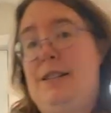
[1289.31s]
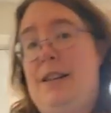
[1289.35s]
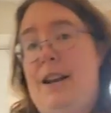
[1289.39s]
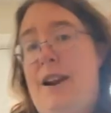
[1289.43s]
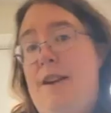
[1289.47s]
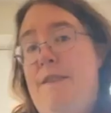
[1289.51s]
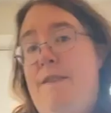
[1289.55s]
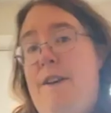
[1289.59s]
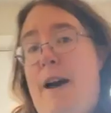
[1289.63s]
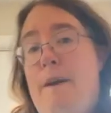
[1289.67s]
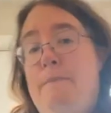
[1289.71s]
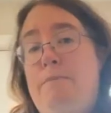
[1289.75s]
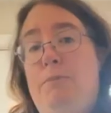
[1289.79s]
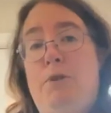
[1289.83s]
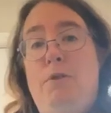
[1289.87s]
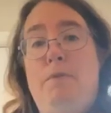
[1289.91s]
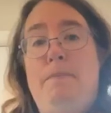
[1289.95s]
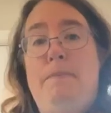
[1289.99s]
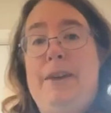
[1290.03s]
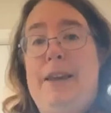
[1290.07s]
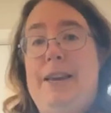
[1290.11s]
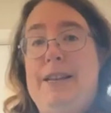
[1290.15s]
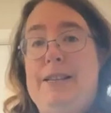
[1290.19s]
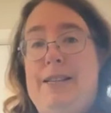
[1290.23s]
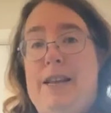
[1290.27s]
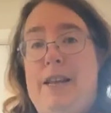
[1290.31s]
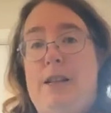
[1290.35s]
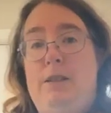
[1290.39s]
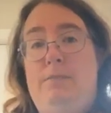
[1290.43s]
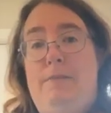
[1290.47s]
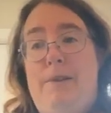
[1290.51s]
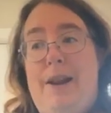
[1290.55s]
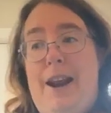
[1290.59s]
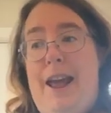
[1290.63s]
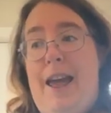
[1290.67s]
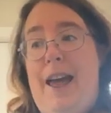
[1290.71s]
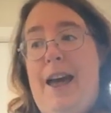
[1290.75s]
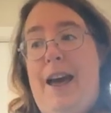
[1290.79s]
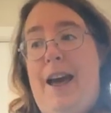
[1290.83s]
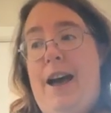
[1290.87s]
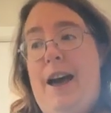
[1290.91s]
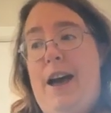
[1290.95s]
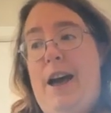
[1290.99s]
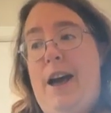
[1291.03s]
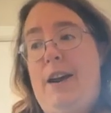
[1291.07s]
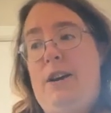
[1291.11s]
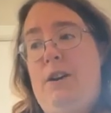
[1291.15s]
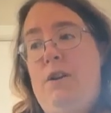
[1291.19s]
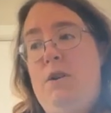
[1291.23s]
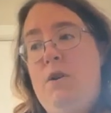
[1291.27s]
instead of apple because that's what I
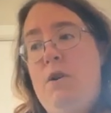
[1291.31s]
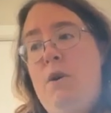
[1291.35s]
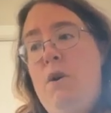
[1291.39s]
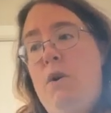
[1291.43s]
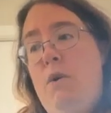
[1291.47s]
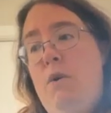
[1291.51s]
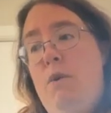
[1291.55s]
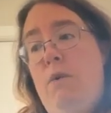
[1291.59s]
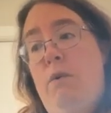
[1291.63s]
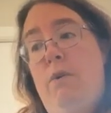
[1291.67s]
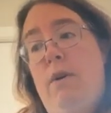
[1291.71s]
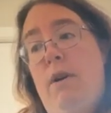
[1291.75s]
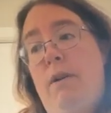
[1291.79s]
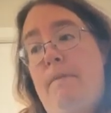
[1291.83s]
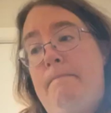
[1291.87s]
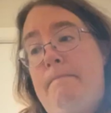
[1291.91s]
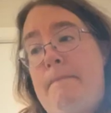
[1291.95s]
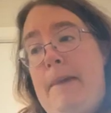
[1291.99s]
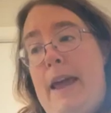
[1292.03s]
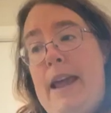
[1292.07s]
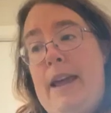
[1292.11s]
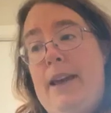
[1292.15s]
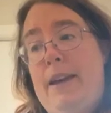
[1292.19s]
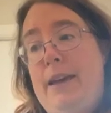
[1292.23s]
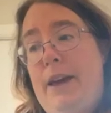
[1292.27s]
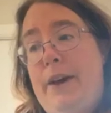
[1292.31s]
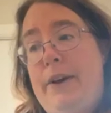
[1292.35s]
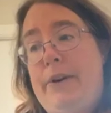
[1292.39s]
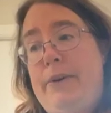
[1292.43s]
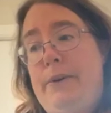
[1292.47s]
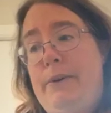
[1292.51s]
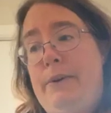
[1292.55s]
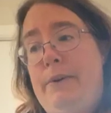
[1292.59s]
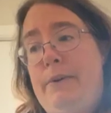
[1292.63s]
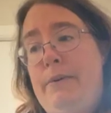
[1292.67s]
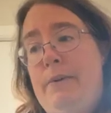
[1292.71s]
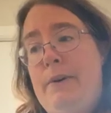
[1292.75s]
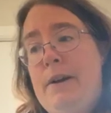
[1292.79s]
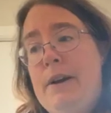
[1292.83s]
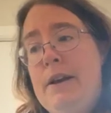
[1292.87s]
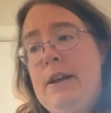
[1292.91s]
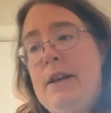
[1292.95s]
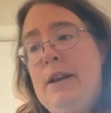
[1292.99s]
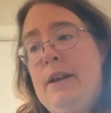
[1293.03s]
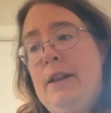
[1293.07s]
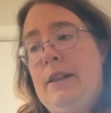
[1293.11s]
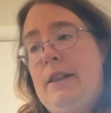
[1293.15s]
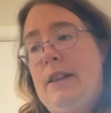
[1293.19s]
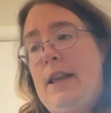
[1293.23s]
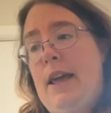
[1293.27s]
had, or mango.
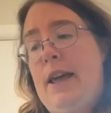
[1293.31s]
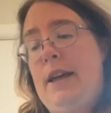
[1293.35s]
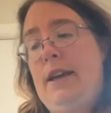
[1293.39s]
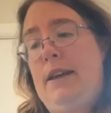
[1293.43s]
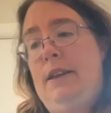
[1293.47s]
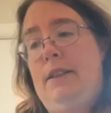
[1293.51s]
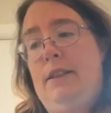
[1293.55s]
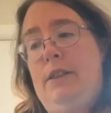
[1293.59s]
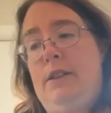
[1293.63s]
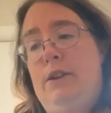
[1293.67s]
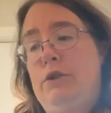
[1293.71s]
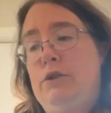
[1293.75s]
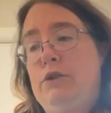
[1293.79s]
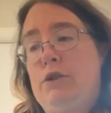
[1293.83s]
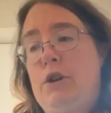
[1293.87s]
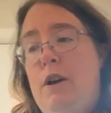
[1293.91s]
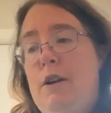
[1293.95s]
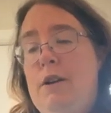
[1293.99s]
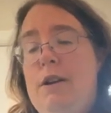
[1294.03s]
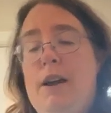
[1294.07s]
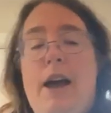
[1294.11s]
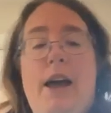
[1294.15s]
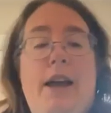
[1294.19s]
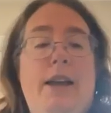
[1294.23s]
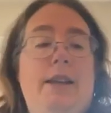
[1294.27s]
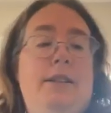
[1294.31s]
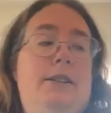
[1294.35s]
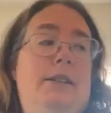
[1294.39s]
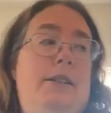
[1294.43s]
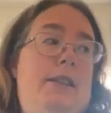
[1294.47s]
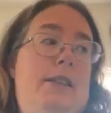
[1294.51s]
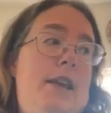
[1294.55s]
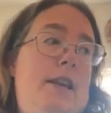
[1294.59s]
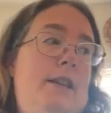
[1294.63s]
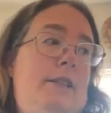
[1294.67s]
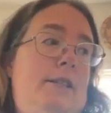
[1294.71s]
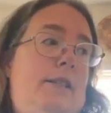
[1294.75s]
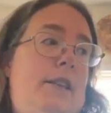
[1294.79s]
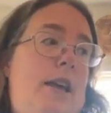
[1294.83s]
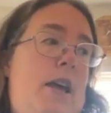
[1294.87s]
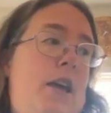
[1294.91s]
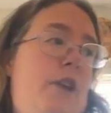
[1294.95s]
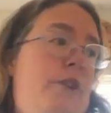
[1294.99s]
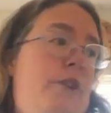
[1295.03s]
Like, there's all kinds of things